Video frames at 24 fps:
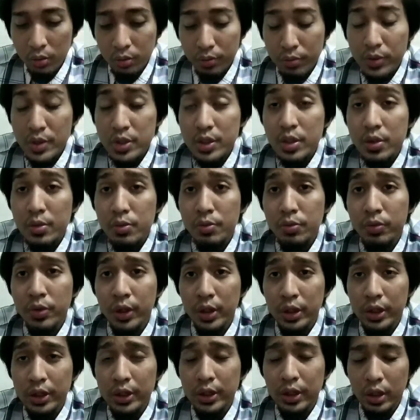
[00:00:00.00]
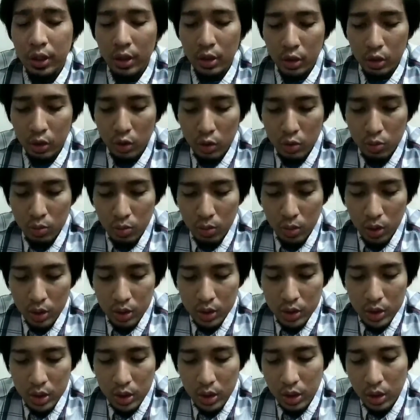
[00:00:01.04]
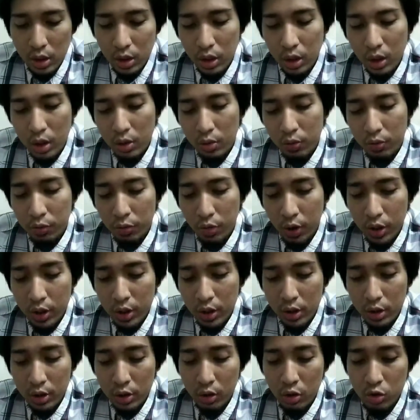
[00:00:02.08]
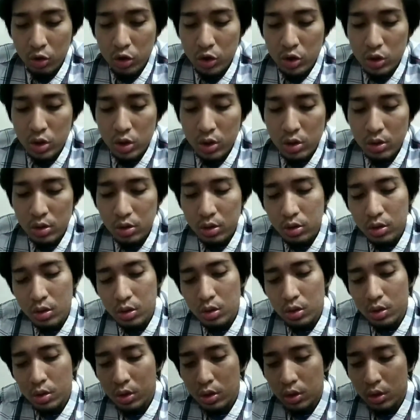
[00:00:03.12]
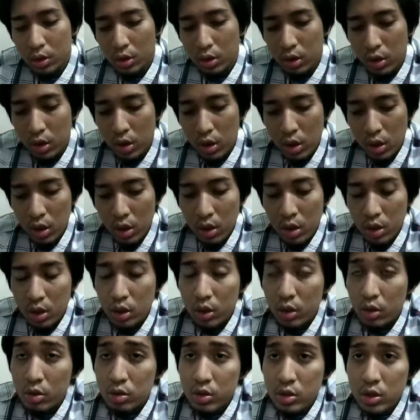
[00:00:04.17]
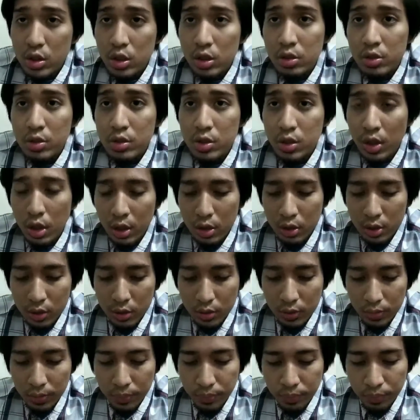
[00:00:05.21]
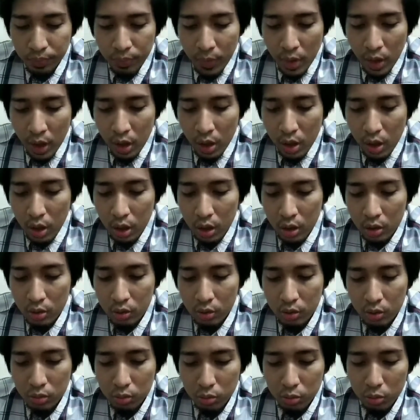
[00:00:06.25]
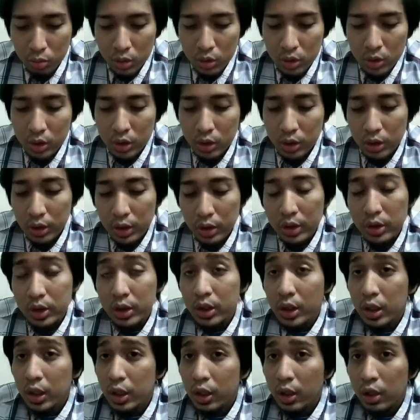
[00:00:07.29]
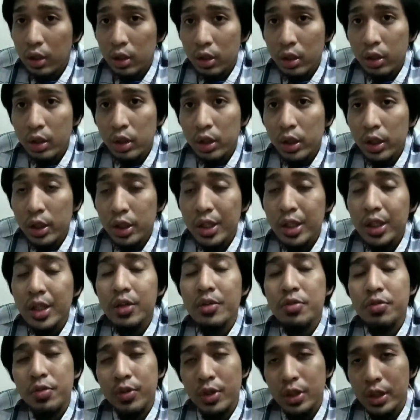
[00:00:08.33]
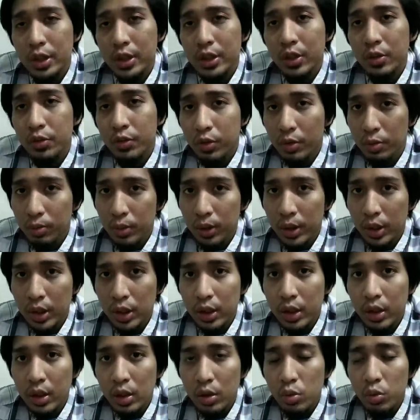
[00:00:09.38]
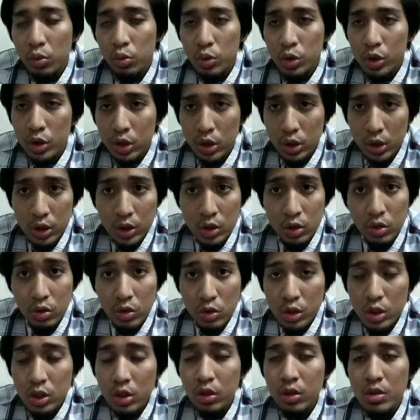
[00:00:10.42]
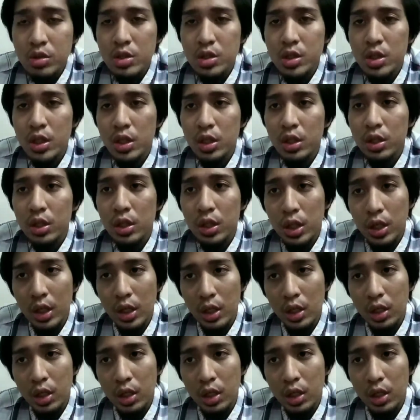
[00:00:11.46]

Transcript: First thing first, you must find a torsion constant result, which is they already give as a formula, which is torsion constant T